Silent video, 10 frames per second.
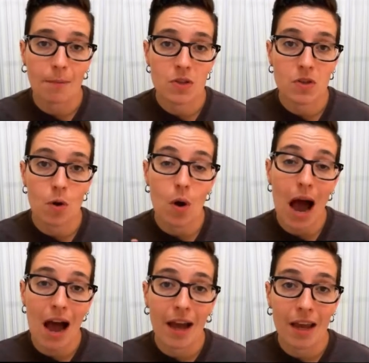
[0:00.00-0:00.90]
So
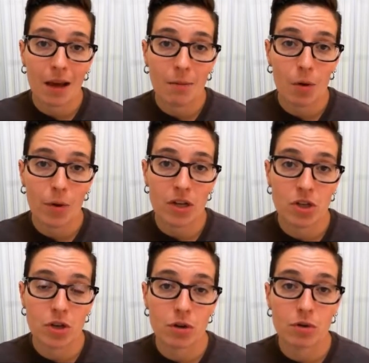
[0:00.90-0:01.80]
I am going
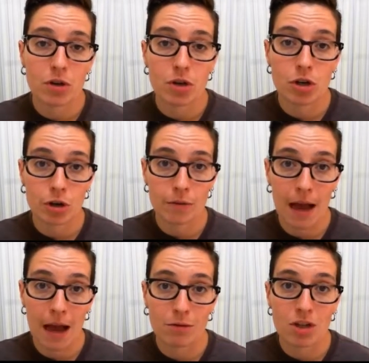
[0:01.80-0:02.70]
to turn
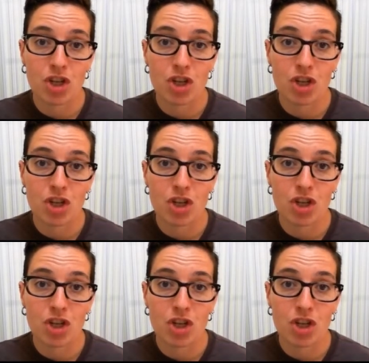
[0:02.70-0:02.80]
around,